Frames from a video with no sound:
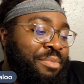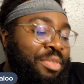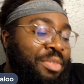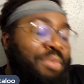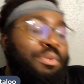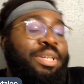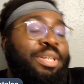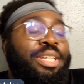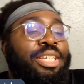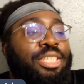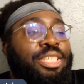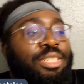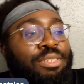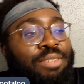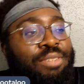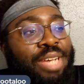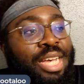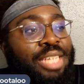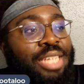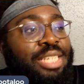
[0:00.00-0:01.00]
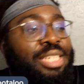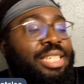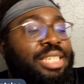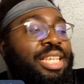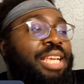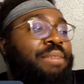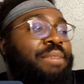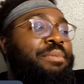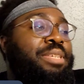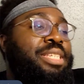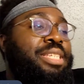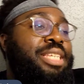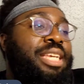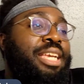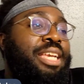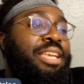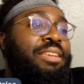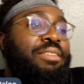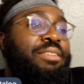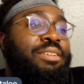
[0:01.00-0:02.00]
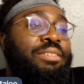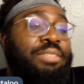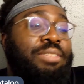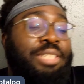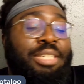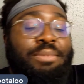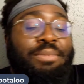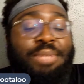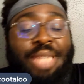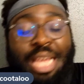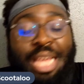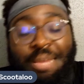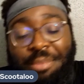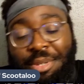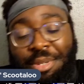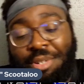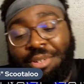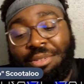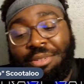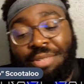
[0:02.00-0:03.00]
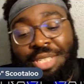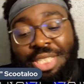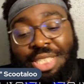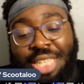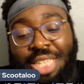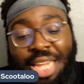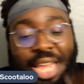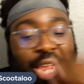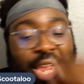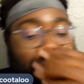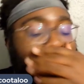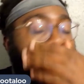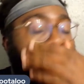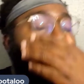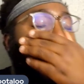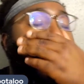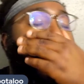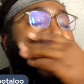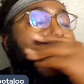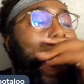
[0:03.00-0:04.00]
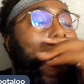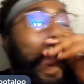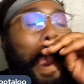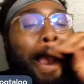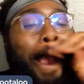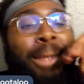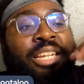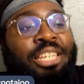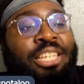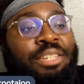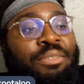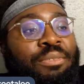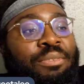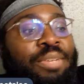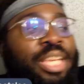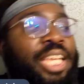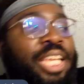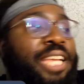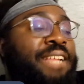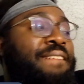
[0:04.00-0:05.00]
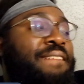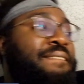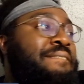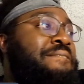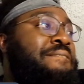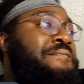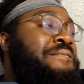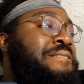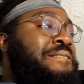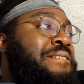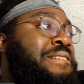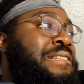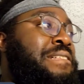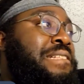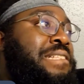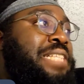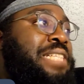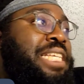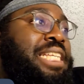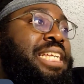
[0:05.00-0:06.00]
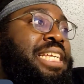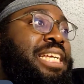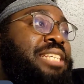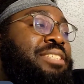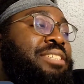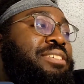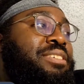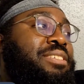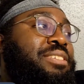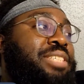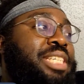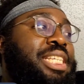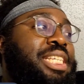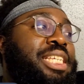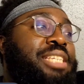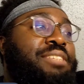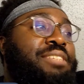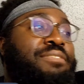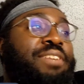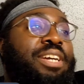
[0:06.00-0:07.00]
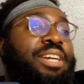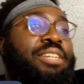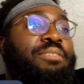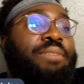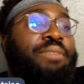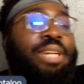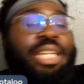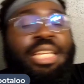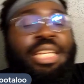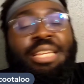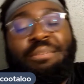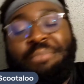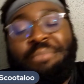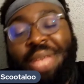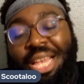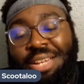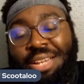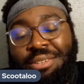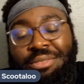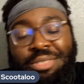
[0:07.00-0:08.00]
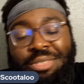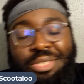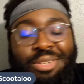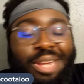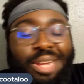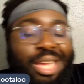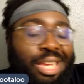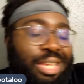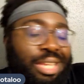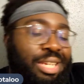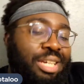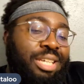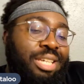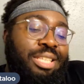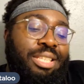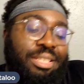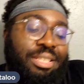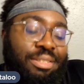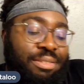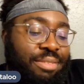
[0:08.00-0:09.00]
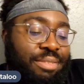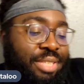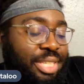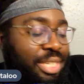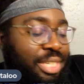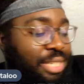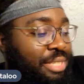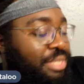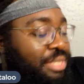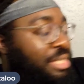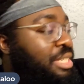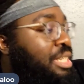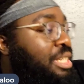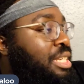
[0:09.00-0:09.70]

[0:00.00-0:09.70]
Wendy Chu has a segment saying, you know, she was happy Cora Jade didn't win and that, you know, she needs to find a way to get back on track. Other little things.